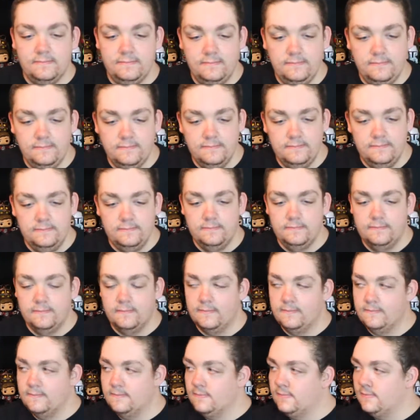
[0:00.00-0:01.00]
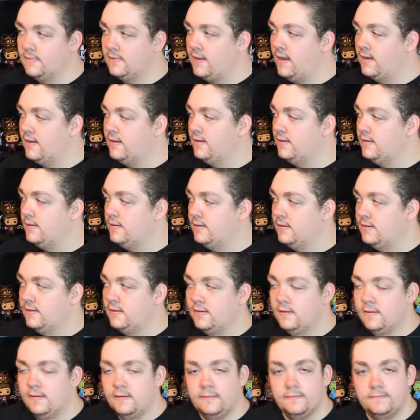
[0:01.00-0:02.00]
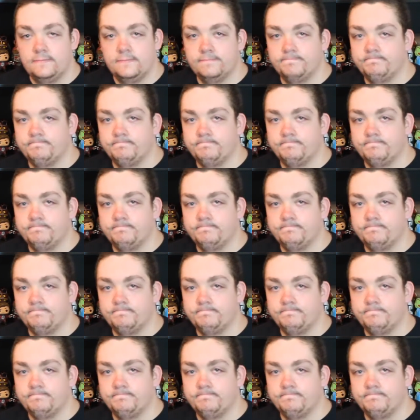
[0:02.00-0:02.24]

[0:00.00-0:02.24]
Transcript: The person shown says nothing.